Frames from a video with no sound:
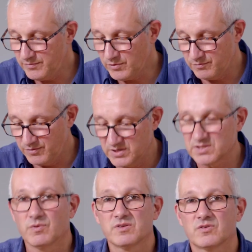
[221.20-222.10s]
you've got
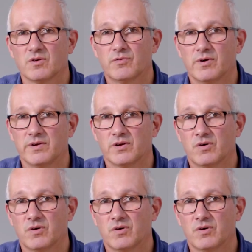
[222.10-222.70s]
version 1 software in your